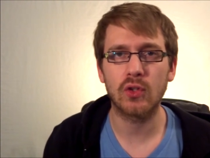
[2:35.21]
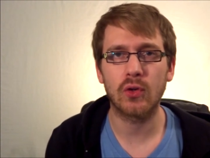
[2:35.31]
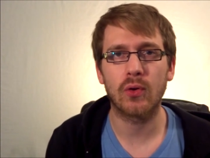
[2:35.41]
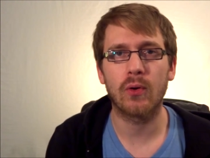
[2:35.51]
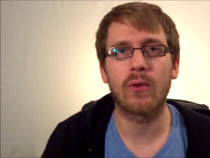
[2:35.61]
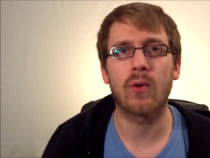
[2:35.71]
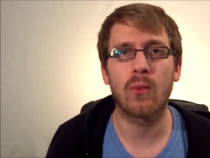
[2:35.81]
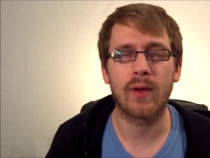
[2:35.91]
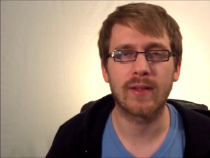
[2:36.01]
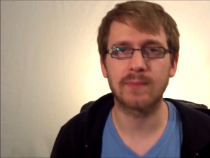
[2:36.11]
good or
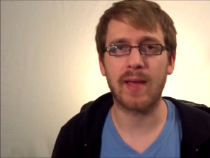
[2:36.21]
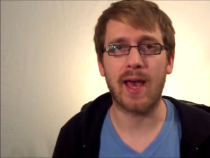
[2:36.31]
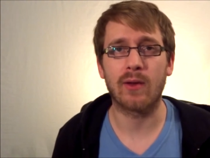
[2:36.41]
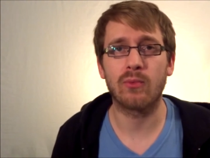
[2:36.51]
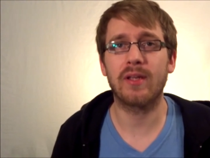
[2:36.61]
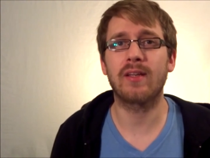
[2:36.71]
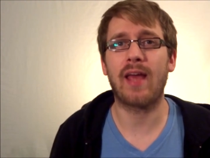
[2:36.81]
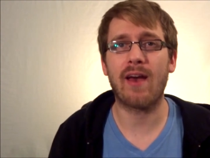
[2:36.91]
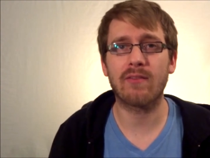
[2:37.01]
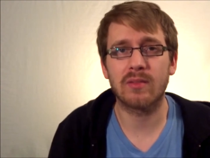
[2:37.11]
what is bad. We
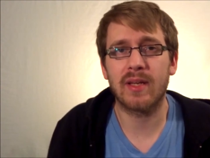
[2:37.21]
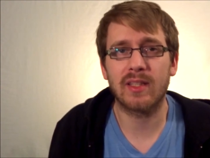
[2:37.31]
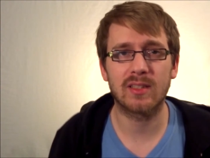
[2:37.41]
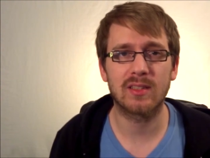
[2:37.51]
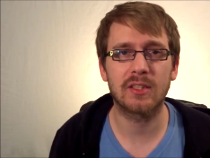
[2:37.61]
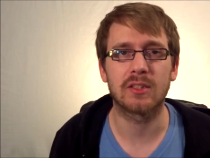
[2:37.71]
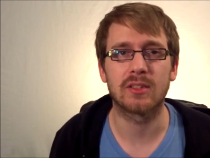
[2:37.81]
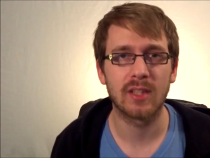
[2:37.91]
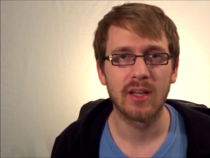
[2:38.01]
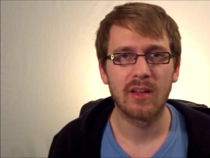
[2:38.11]
have to make decisions.